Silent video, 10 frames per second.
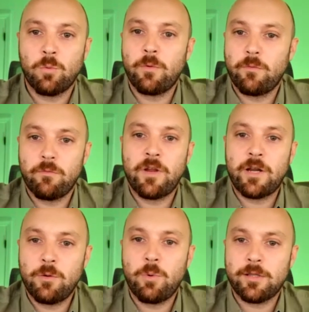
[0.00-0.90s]
very
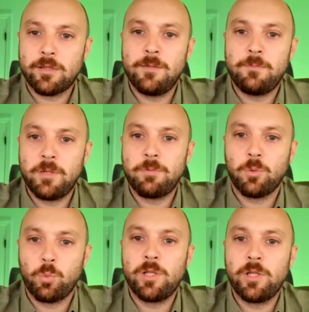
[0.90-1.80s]
wealthy people
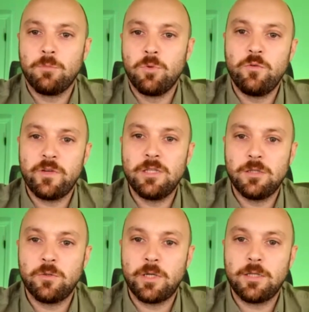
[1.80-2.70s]
will move into
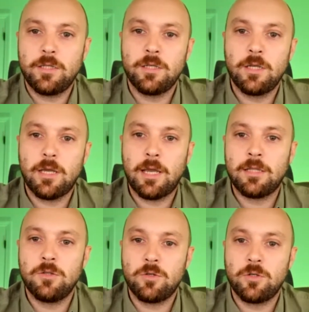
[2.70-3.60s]
it, and
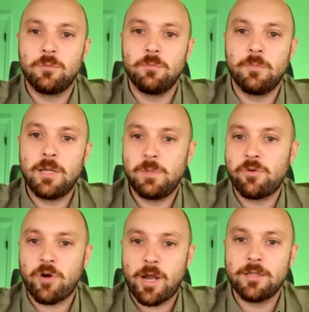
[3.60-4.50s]
you could maybe
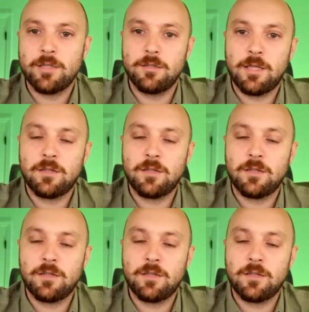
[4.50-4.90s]
ride that